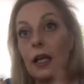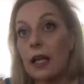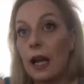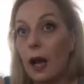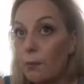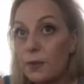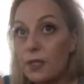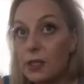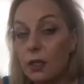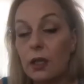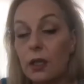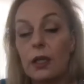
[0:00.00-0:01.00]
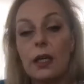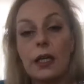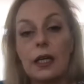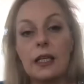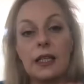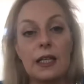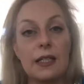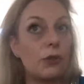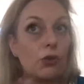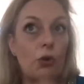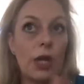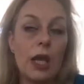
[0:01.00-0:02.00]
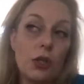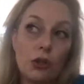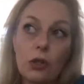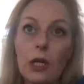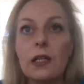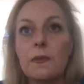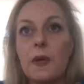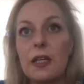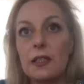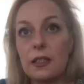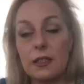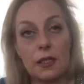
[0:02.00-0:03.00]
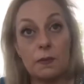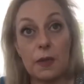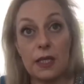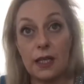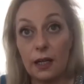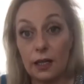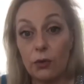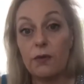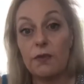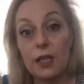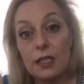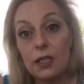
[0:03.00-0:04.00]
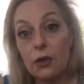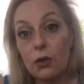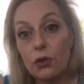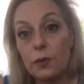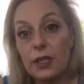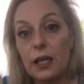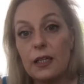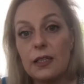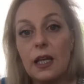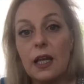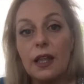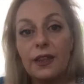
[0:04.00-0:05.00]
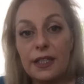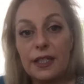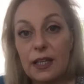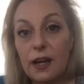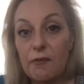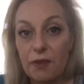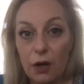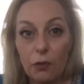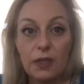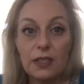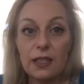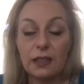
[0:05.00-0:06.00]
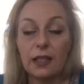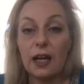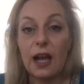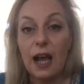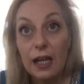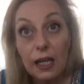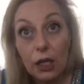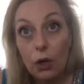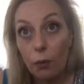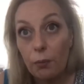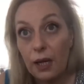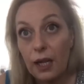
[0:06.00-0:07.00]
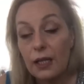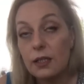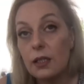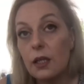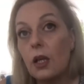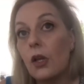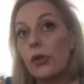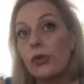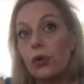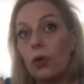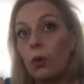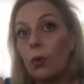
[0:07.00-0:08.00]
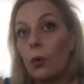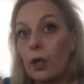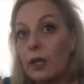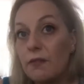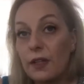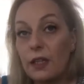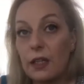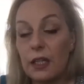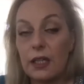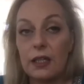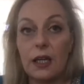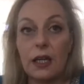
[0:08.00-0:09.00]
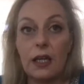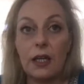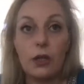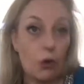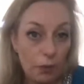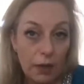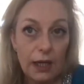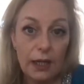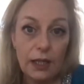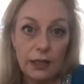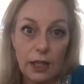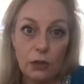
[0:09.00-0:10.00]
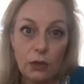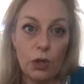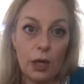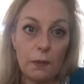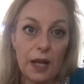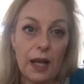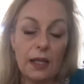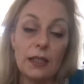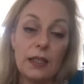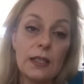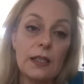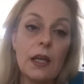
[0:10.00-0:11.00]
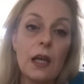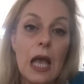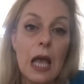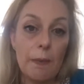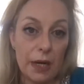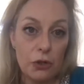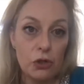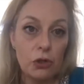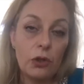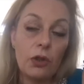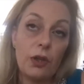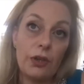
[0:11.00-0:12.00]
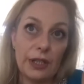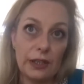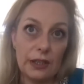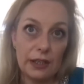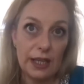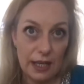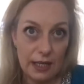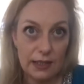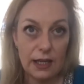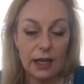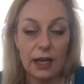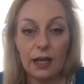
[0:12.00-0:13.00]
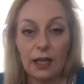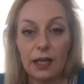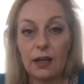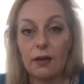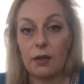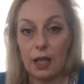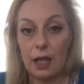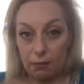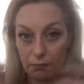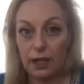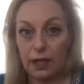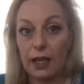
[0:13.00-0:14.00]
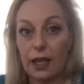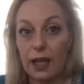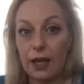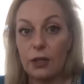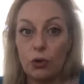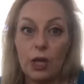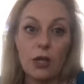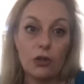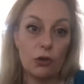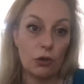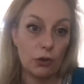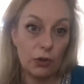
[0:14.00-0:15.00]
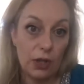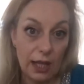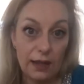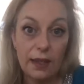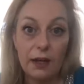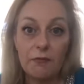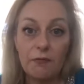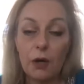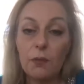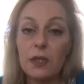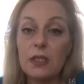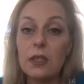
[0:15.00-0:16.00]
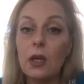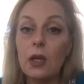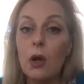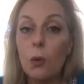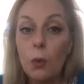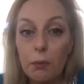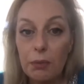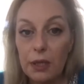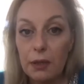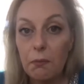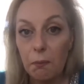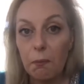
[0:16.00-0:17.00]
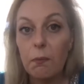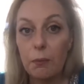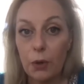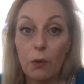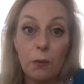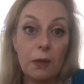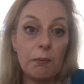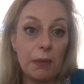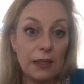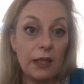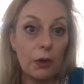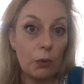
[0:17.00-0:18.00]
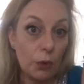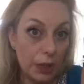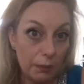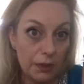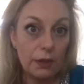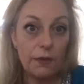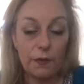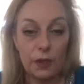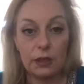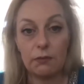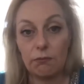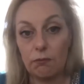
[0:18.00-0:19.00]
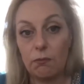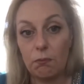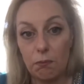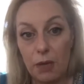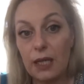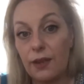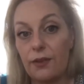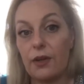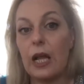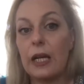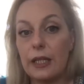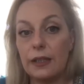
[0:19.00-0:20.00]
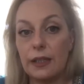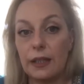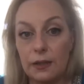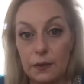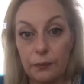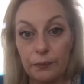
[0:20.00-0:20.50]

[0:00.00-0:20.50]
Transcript: labs. It has educational spaces, especially in university hospitals. These are environments that are highly complex so even in a normal architectural practice, a person that has a career like an education or healthcare environment will be probably better equipped than many other architects.